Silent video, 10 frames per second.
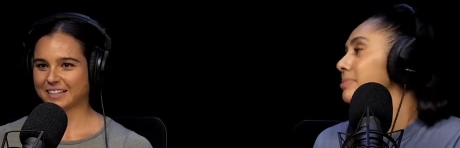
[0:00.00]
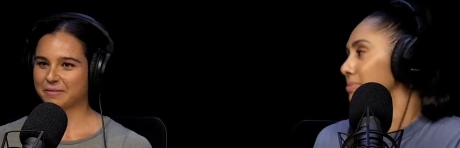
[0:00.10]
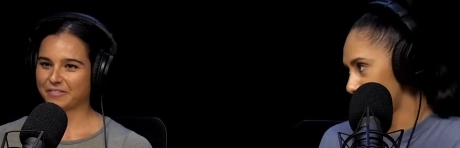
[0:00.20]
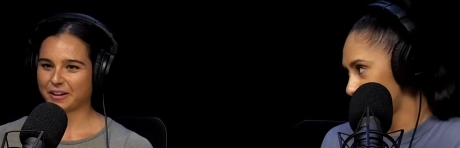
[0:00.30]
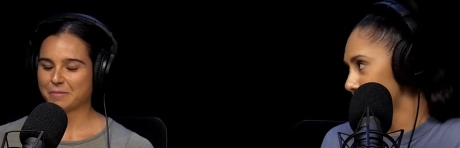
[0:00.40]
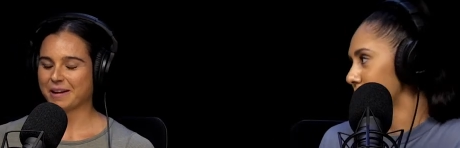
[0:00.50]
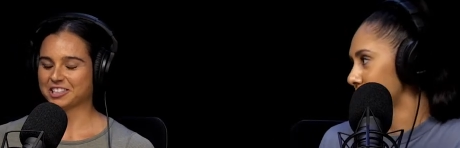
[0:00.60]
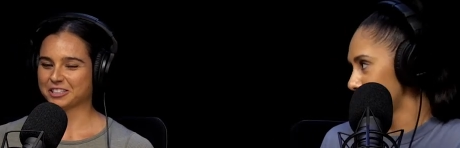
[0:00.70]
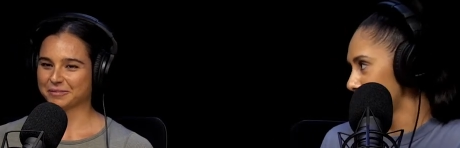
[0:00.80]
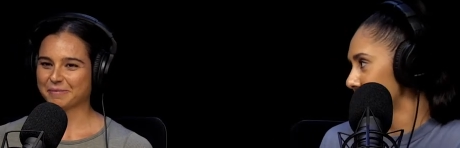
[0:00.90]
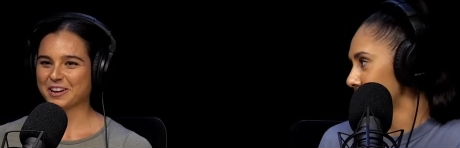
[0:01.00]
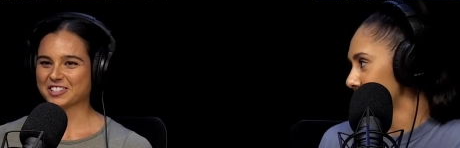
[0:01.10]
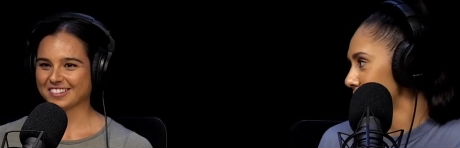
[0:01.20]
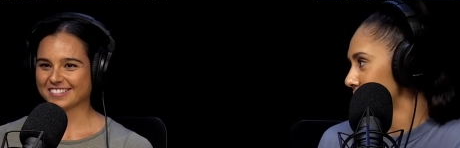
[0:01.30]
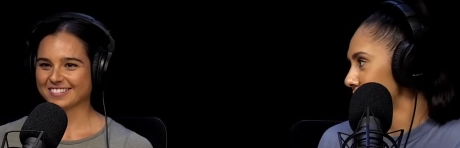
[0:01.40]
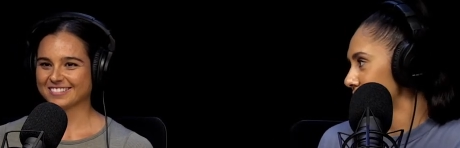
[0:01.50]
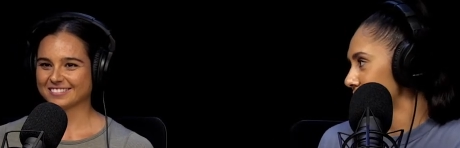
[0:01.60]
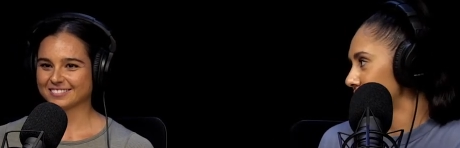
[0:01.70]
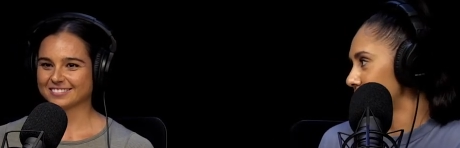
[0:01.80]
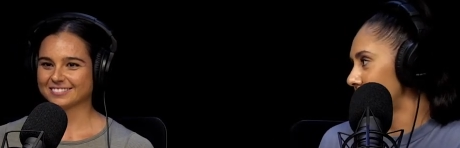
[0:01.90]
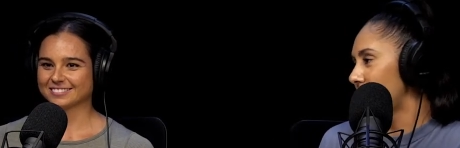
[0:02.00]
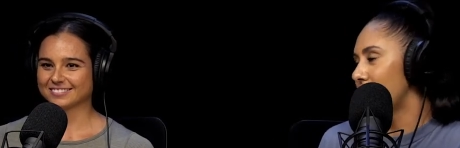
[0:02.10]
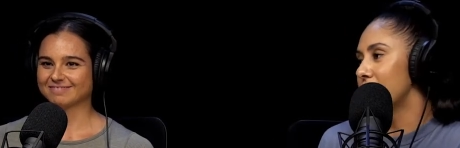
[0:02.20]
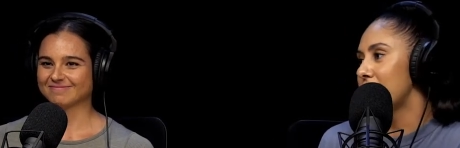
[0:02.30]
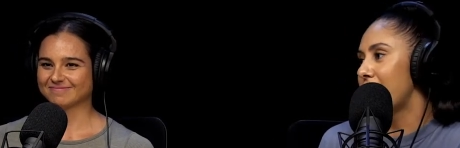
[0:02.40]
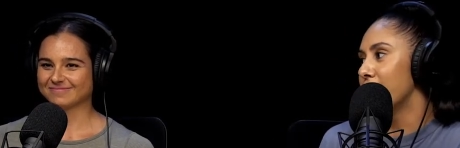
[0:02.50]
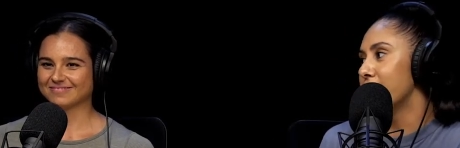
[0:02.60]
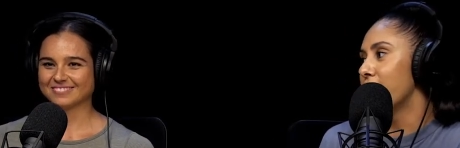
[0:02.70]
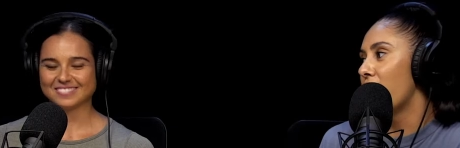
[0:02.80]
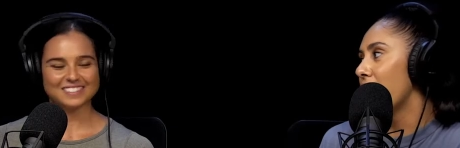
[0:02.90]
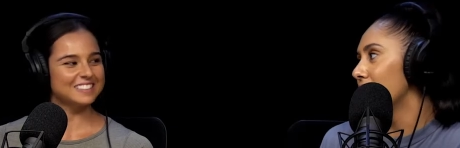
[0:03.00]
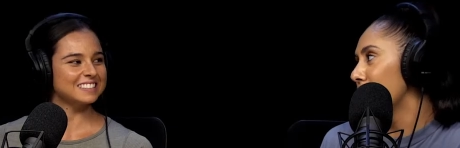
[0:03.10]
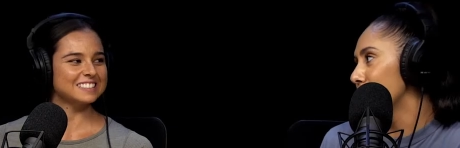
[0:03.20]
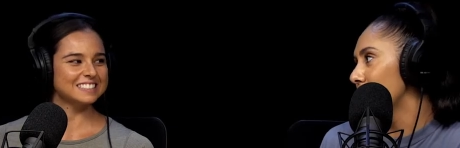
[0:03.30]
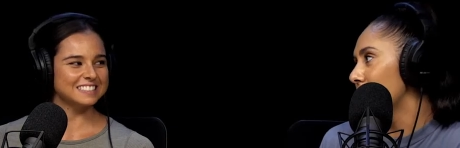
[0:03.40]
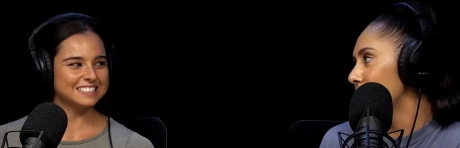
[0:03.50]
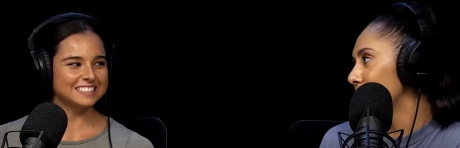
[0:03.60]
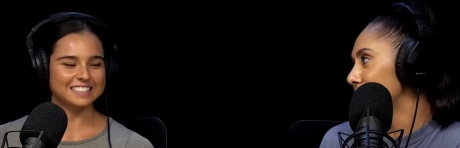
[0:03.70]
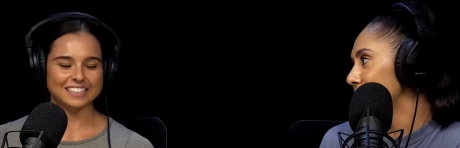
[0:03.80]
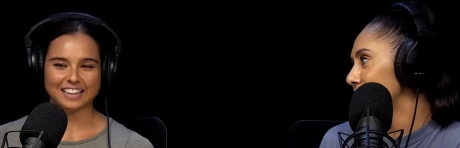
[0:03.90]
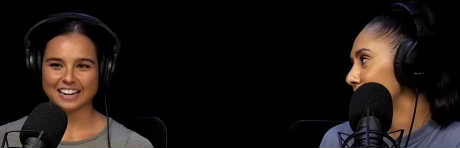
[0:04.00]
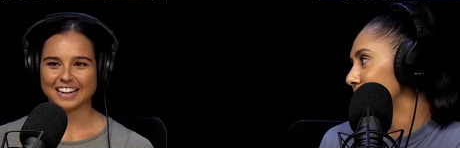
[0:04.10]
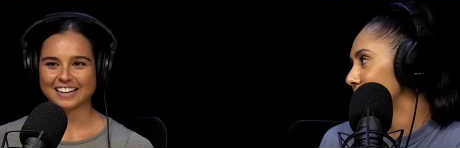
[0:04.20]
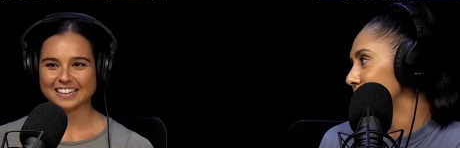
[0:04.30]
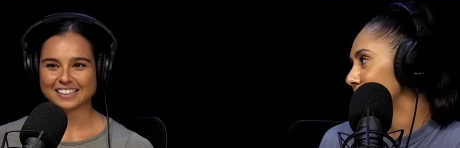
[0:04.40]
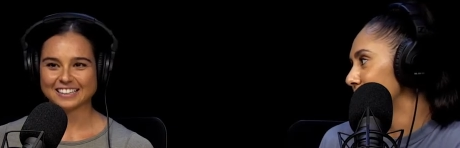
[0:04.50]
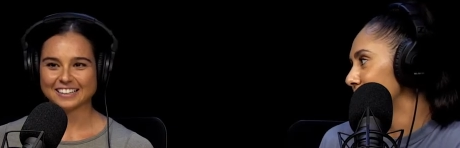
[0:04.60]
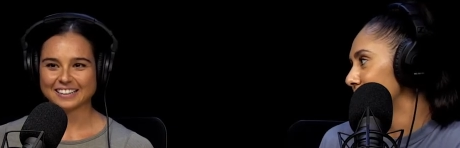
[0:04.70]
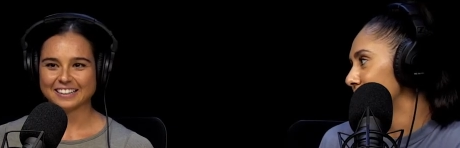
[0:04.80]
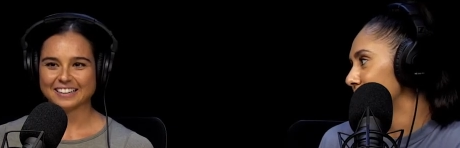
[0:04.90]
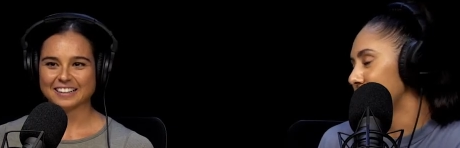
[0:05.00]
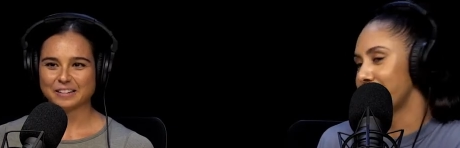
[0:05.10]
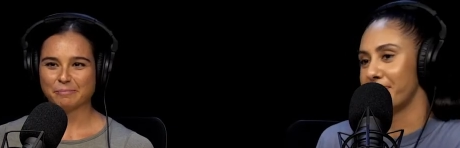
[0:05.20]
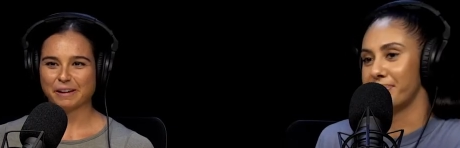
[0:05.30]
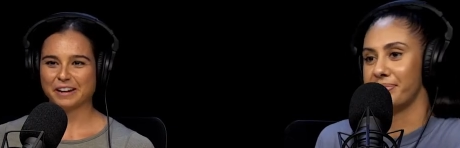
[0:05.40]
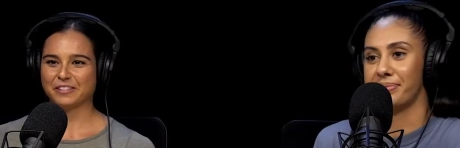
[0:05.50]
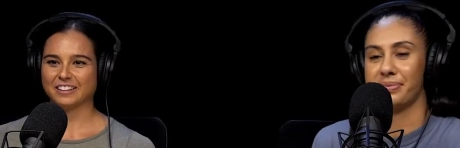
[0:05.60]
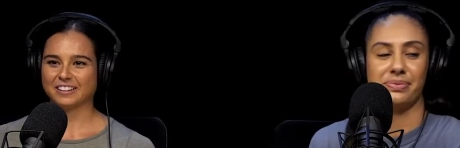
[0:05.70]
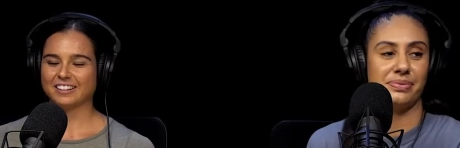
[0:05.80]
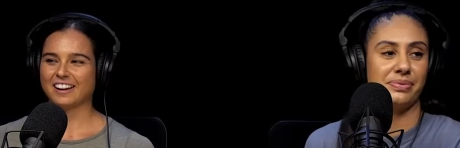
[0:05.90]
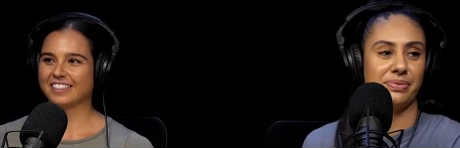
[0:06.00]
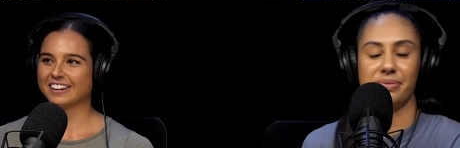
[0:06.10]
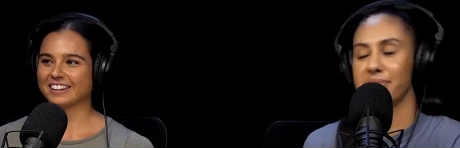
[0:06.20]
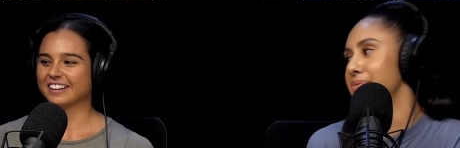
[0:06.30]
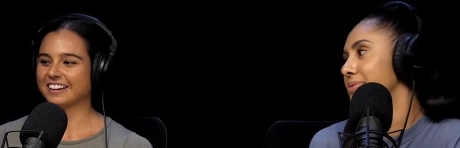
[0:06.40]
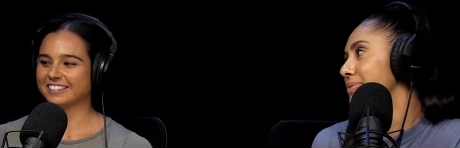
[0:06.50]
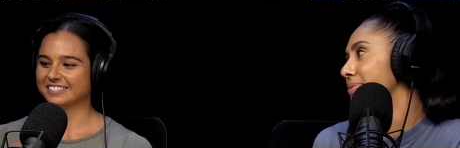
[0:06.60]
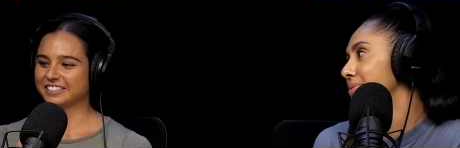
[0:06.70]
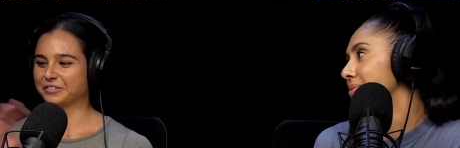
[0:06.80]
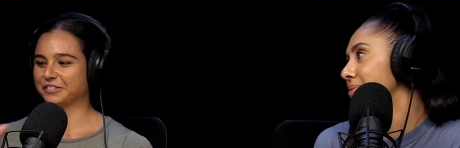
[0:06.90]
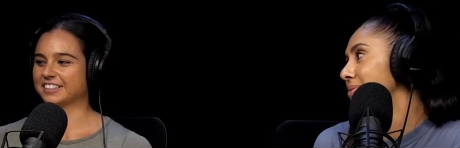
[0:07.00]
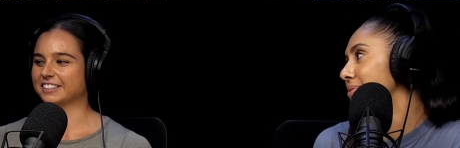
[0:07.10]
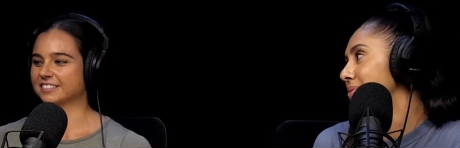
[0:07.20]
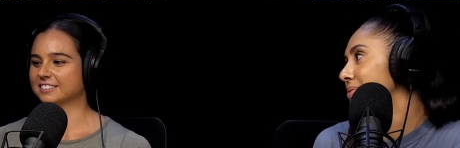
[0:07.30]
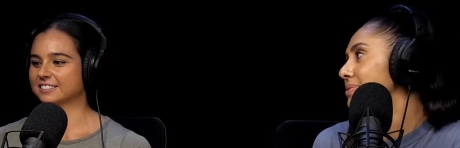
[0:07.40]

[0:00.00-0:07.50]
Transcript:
Speaker 1: Mm-hmm. I'm a mm-hmm. very passionate person. Okay. That
Speaker 2: Latina what? fire comes out. Yeah.
Speaker 1: Yeah. But even, I think, in like different